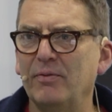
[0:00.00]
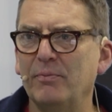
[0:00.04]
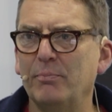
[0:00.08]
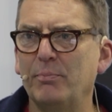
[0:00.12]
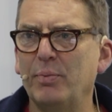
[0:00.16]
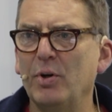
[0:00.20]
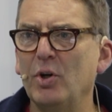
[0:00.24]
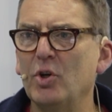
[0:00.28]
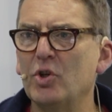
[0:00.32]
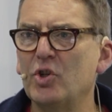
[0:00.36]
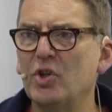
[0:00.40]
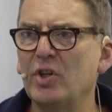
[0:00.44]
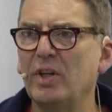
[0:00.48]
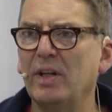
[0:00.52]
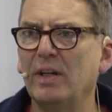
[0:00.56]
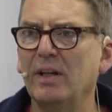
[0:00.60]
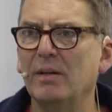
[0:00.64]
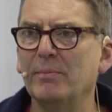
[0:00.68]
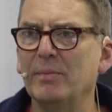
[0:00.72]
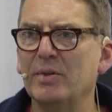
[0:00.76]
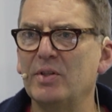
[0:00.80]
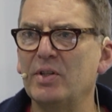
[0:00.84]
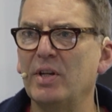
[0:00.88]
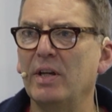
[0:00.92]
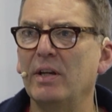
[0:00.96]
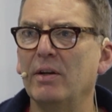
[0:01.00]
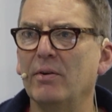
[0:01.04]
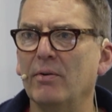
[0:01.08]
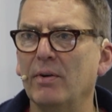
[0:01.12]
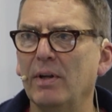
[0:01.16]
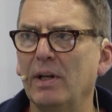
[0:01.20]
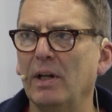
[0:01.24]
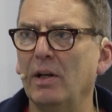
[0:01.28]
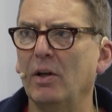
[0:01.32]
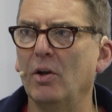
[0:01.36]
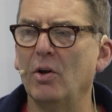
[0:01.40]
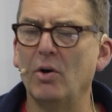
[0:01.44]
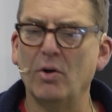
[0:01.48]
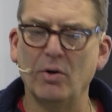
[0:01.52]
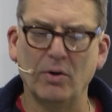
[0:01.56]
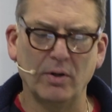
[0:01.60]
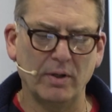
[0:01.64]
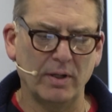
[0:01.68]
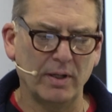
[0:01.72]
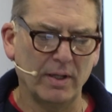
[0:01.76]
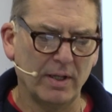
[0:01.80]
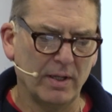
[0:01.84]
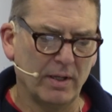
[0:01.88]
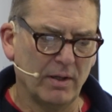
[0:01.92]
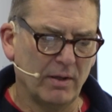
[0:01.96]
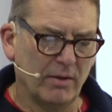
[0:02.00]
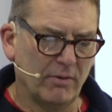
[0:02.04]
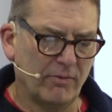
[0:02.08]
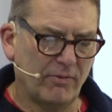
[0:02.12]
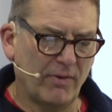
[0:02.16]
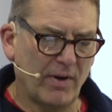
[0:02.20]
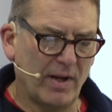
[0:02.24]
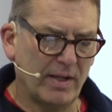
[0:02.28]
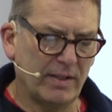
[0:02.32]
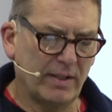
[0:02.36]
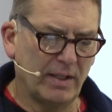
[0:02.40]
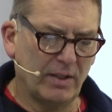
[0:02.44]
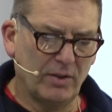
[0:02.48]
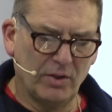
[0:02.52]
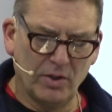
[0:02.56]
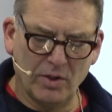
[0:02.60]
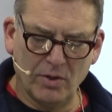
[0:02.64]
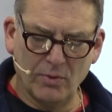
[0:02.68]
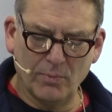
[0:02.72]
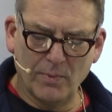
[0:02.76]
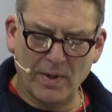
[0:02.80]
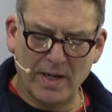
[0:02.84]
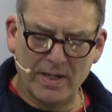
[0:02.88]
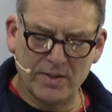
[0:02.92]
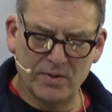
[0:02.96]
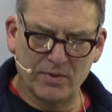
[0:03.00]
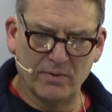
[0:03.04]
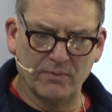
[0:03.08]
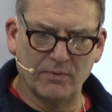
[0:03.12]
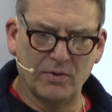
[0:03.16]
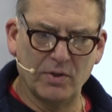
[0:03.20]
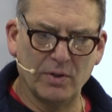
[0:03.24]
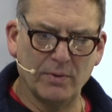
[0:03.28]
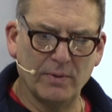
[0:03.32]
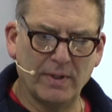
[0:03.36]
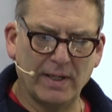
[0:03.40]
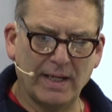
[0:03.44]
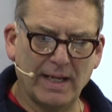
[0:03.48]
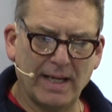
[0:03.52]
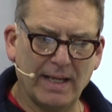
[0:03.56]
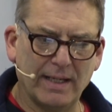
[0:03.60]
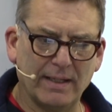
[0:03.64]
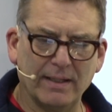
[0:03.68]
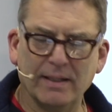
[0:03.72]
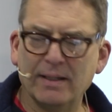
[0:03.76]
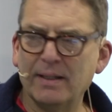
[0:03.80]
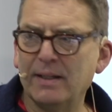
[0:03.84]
pushing the material along, finding new ways of doing it,